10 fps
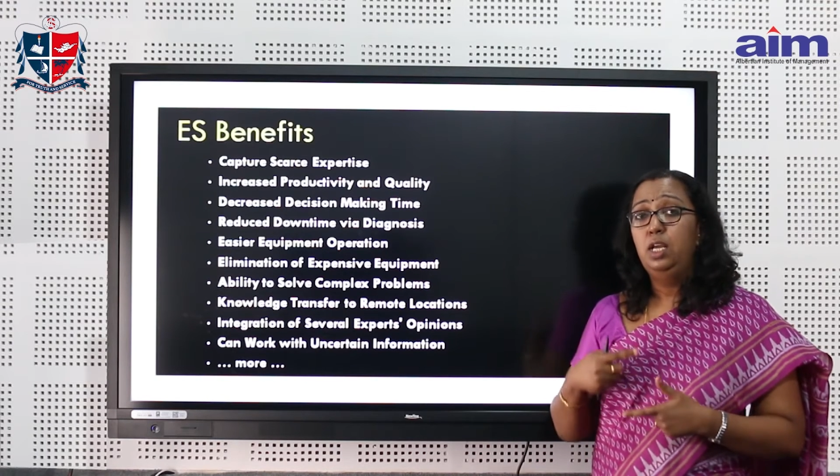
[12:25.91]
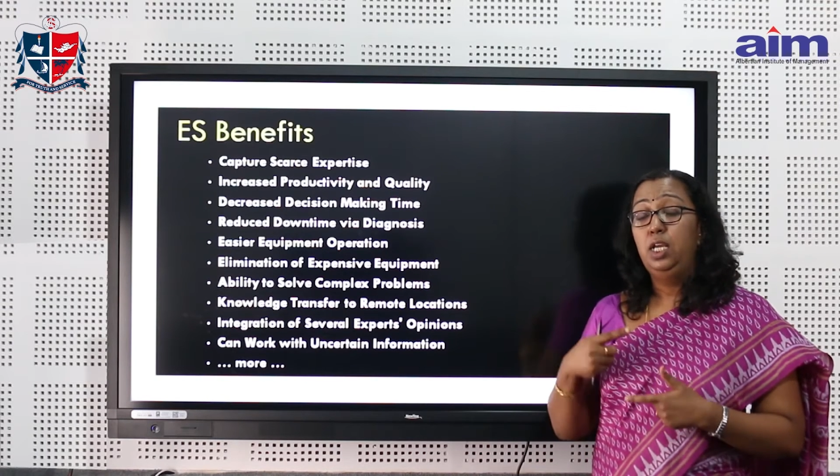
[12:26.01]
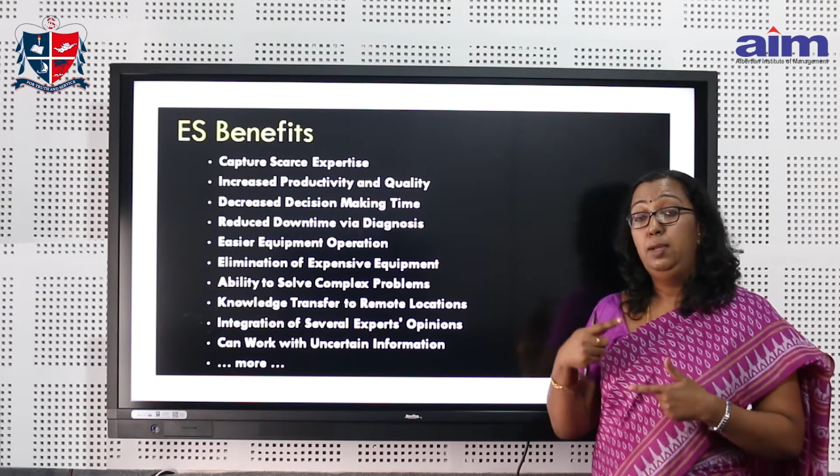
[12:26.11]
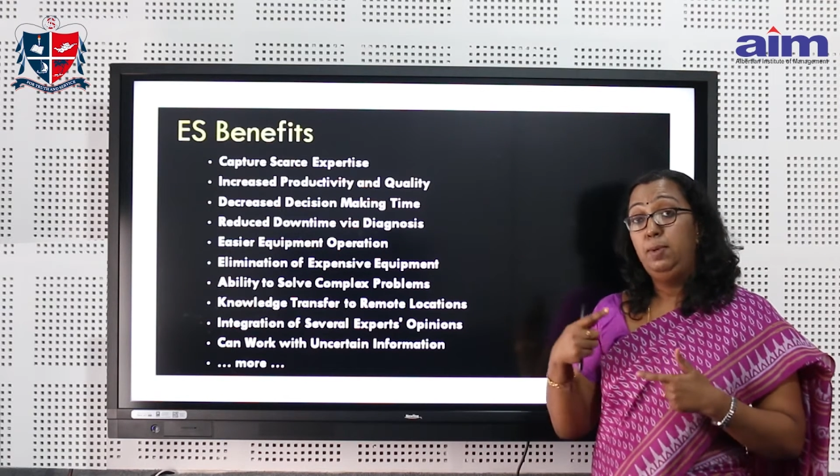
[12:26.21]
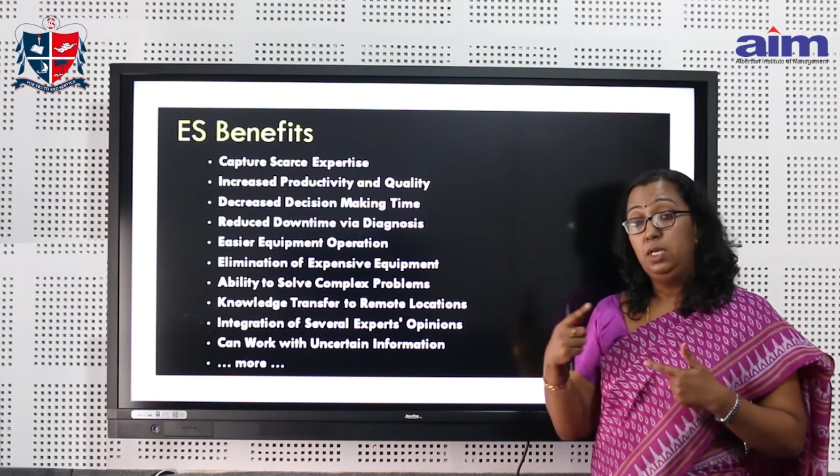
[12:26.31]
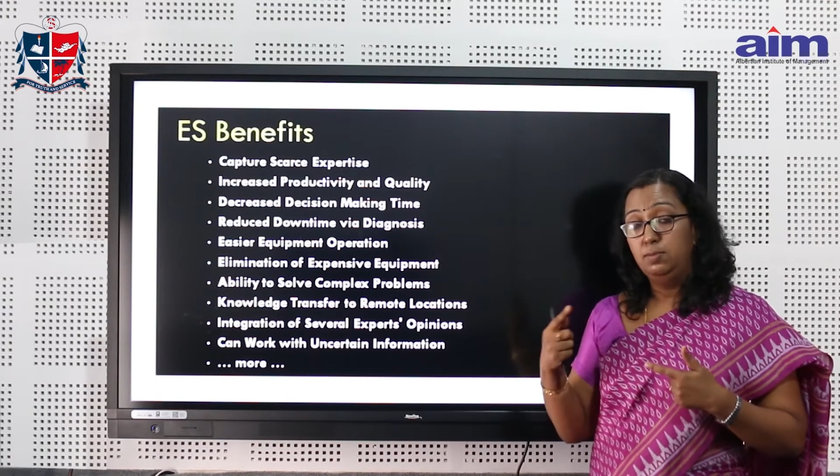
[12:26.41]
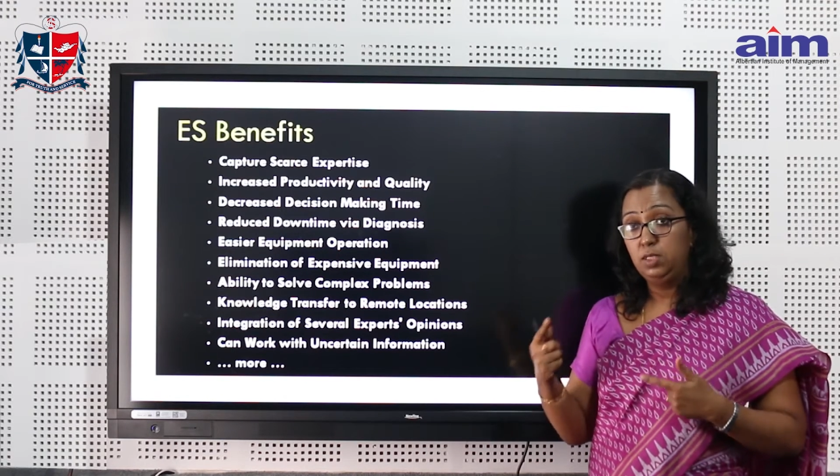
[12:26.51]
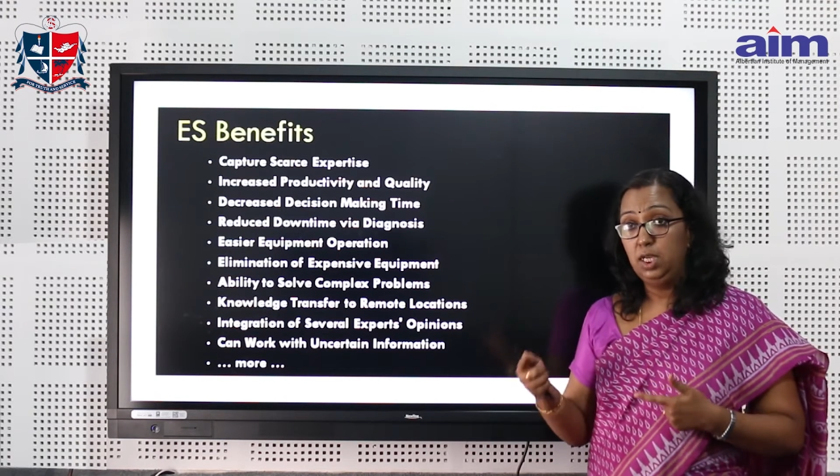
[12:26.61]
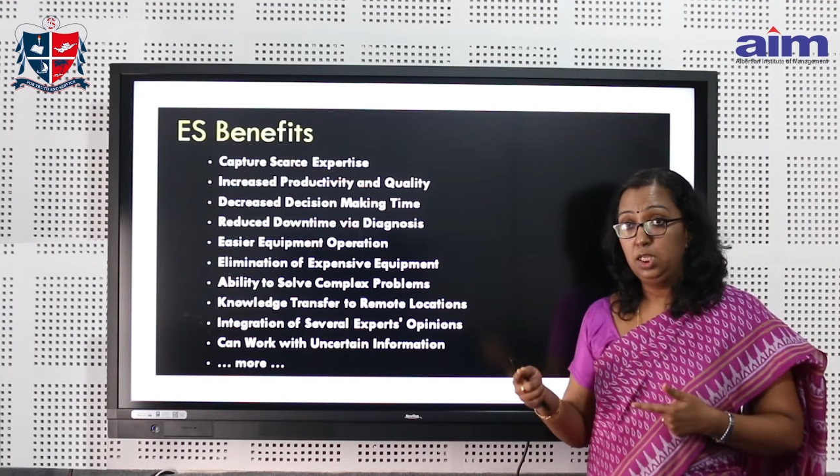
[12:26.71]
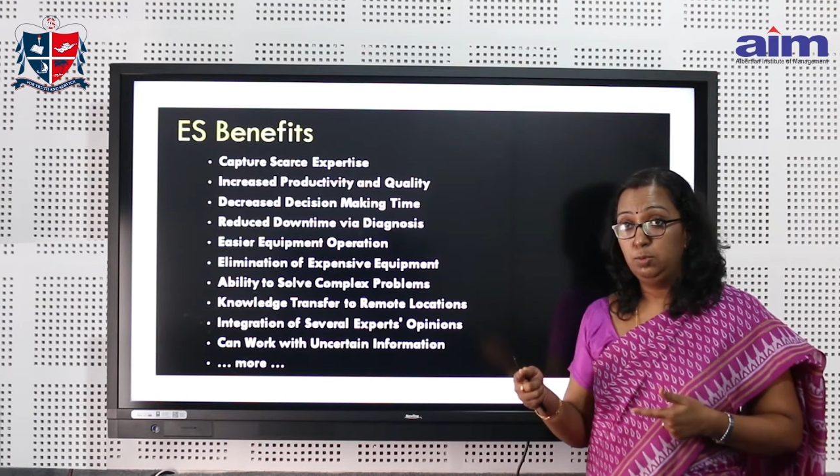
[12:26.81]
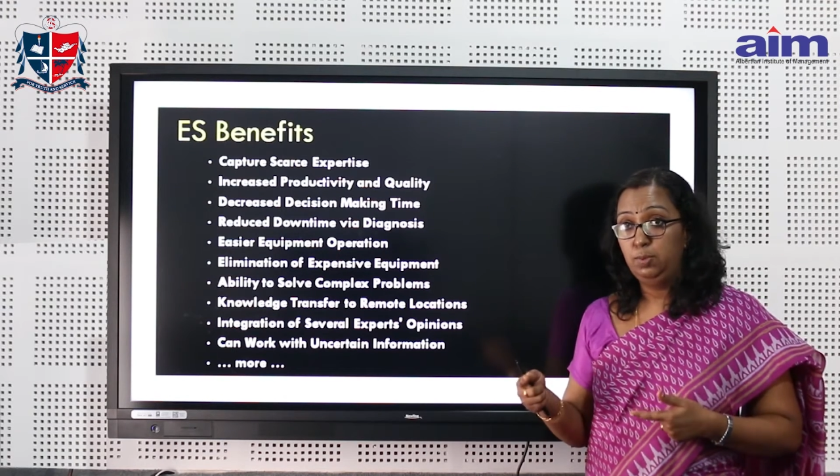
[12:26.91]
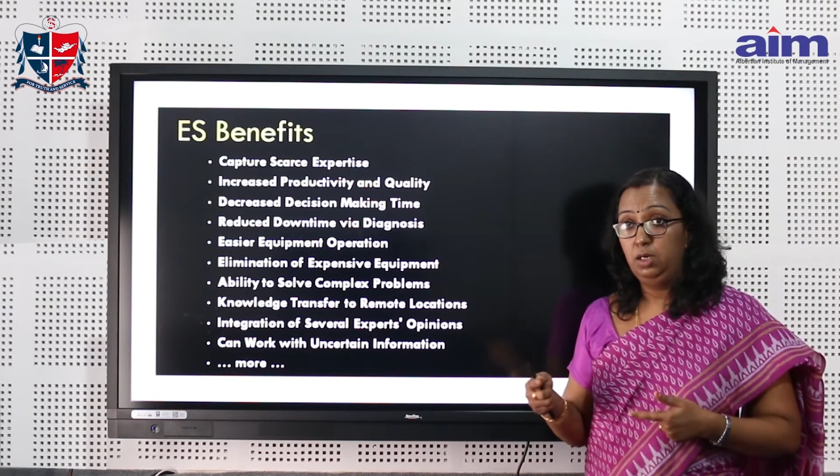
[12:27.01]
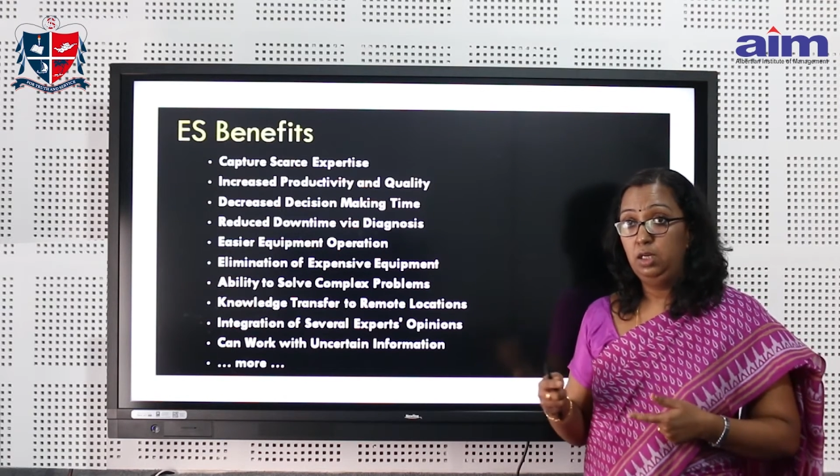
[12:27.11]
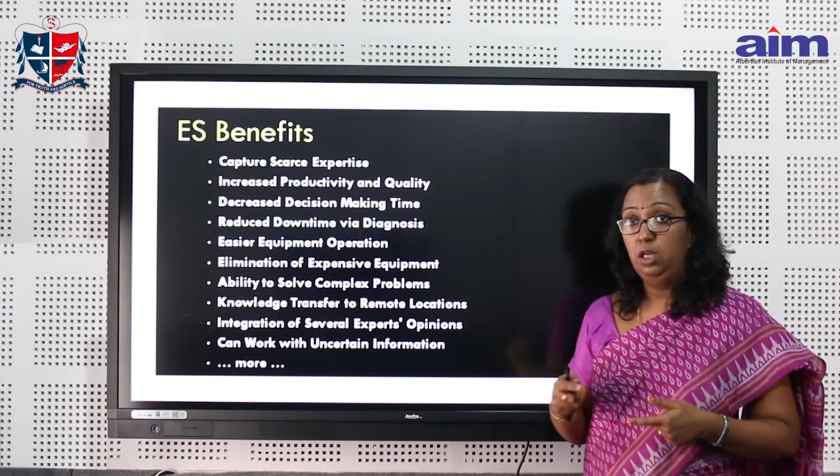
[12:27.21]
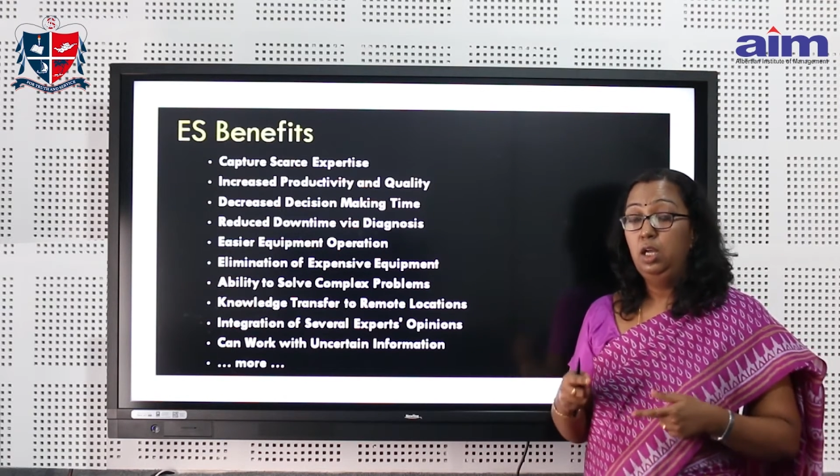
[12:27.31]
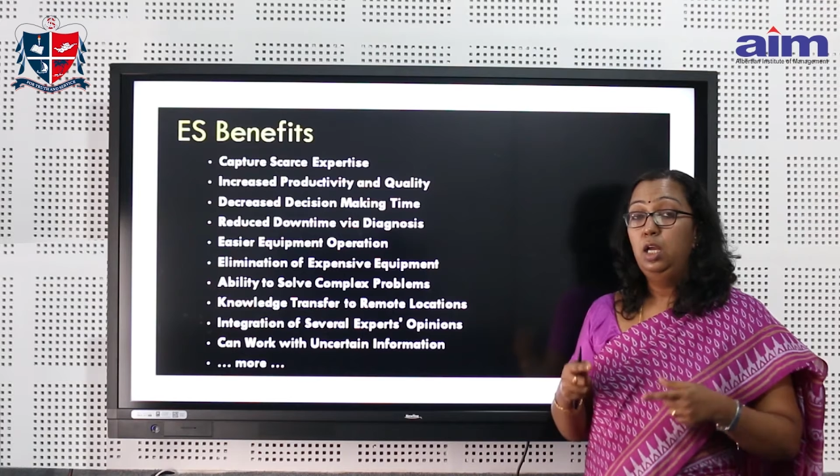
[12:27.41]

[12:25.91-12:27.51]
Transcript: he becomes the expert.